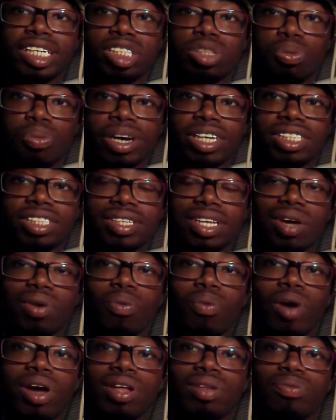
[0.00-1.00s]
it's basically
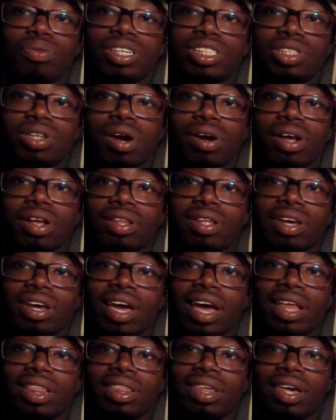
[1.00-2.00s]
when we started to
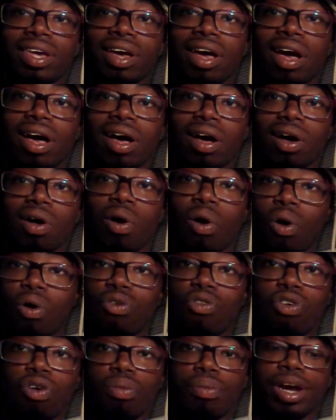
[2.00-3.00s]
get the uh,
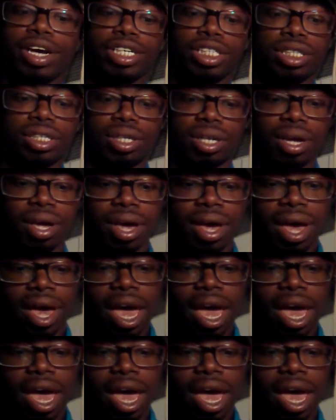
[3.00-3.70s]
coal formation.